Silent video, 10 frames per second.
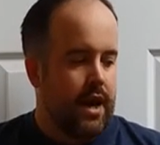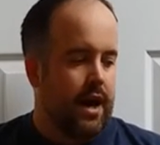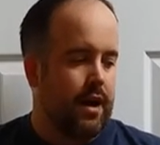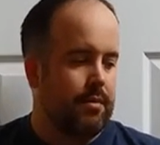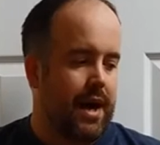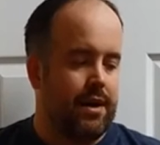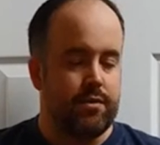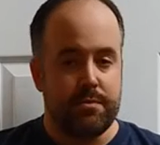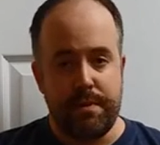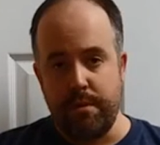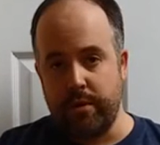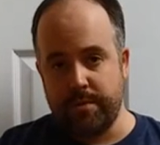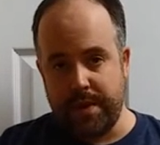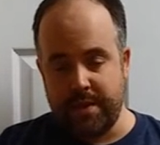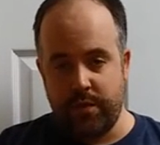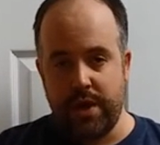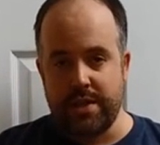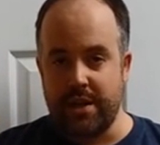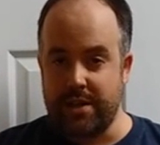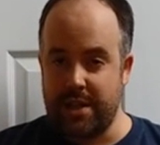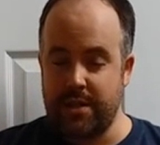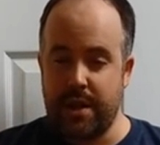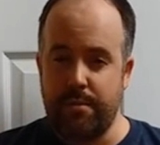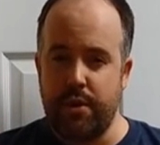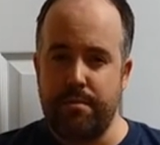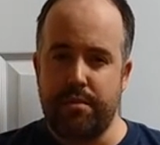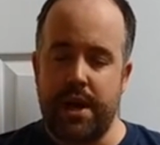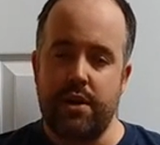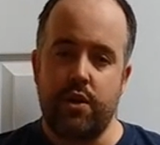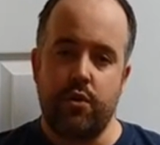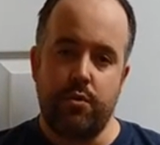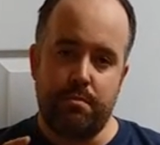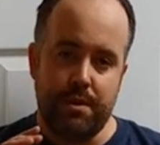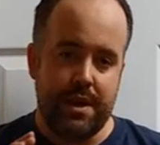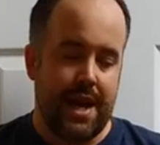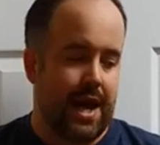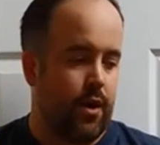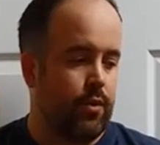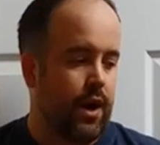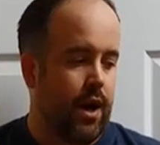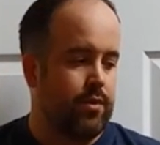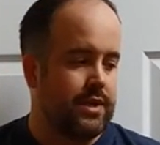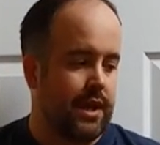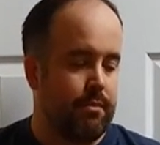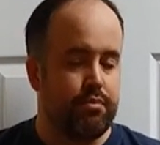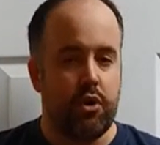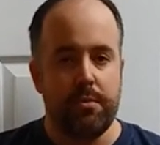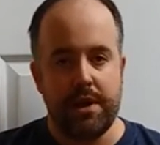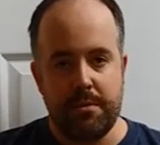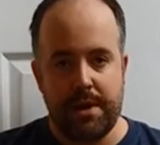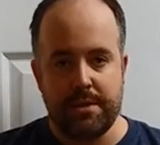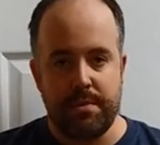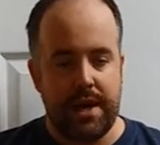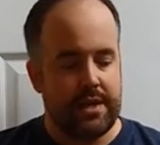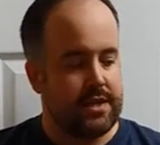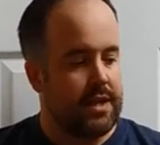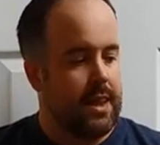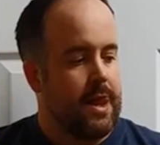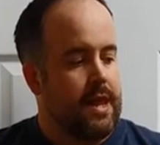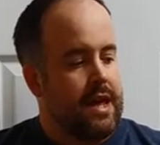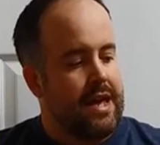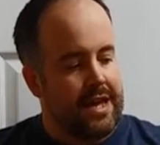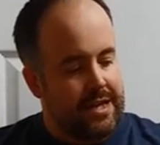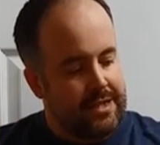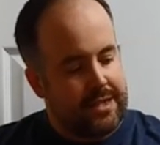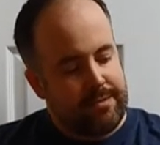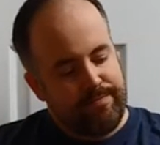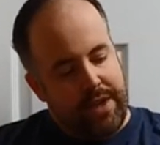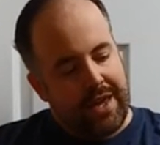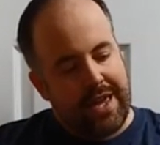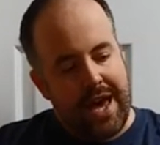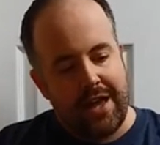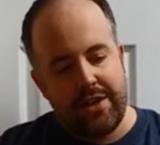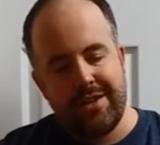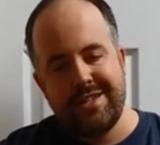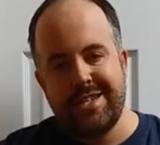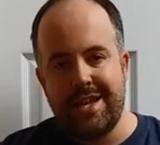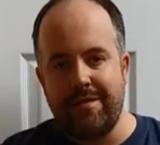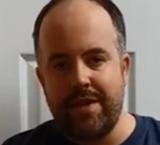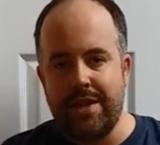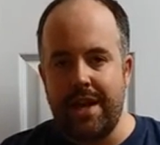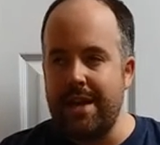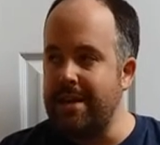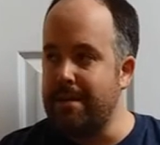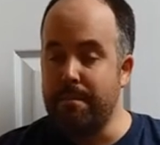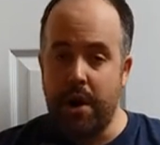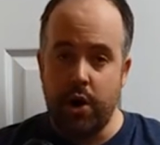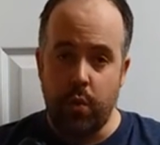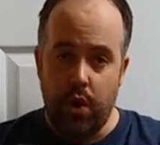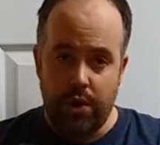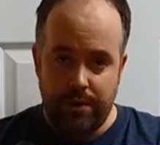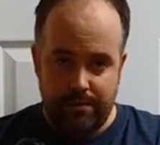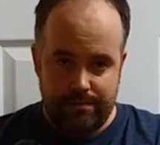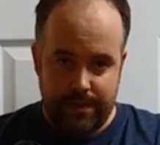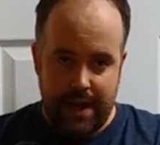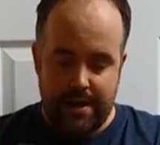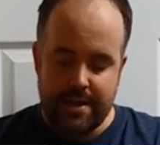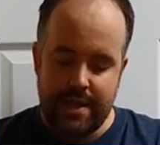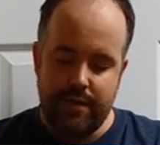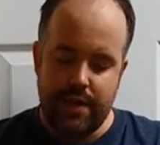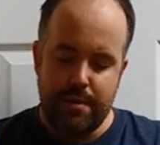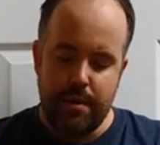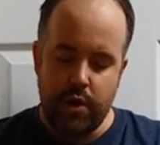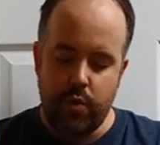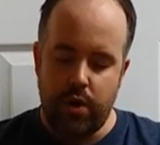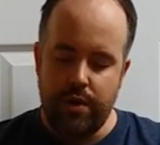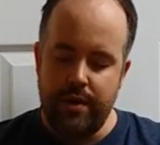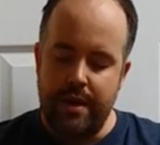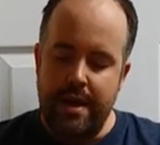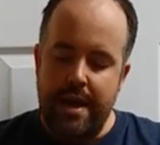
um, and it was a bit more expensive when I started because I bought it brand new. But now I would say probably your best bet is a Canon 7D Mark One, Canon 7D Mark One.